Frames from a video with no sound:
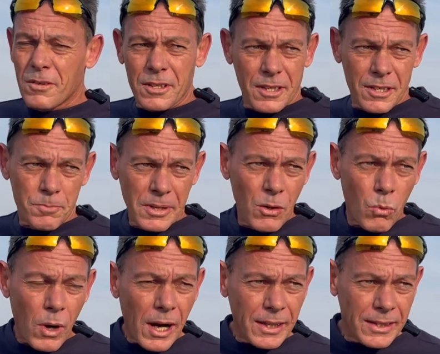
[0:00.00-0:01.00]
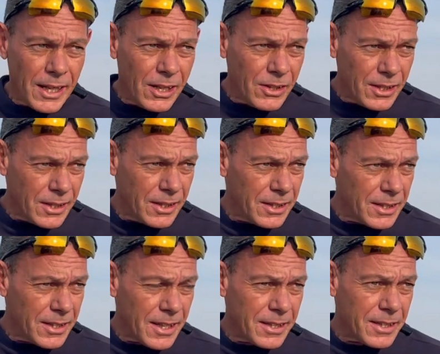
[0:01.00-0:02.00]
It's been a while now
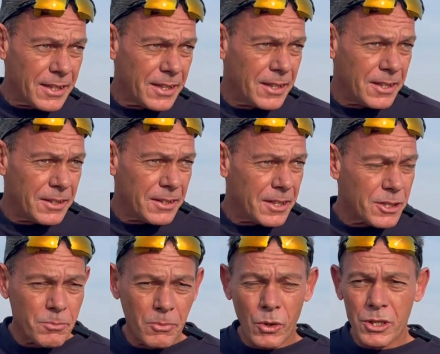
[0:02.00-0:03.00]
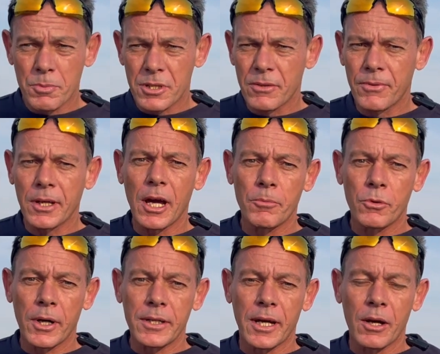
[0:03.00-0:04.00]
that there's one specific
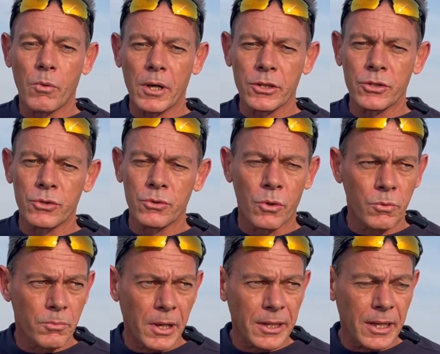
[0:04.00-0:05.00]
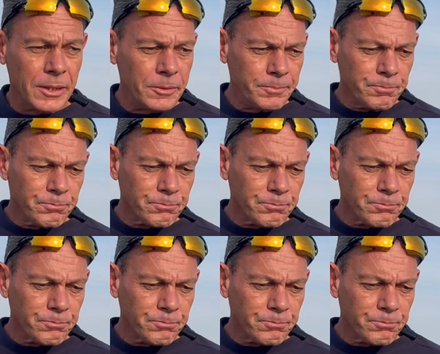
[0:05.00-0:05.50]
upgrade I wanted to do on my gun,